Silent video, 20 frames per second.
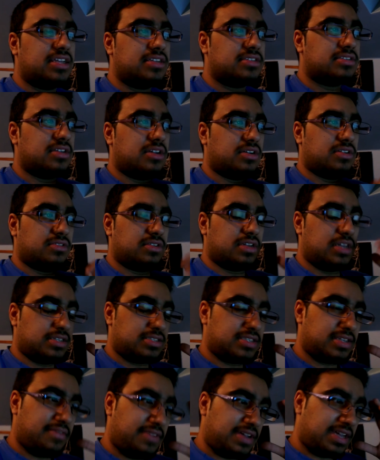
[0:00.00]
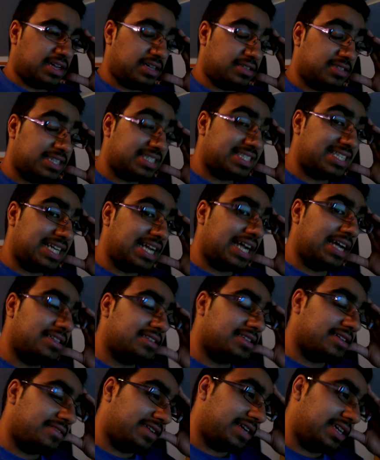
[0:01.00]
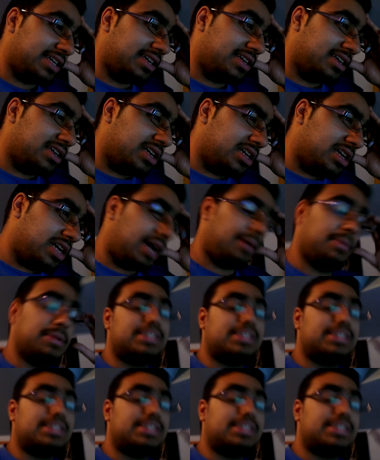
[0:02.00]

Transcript: So 6970. I mean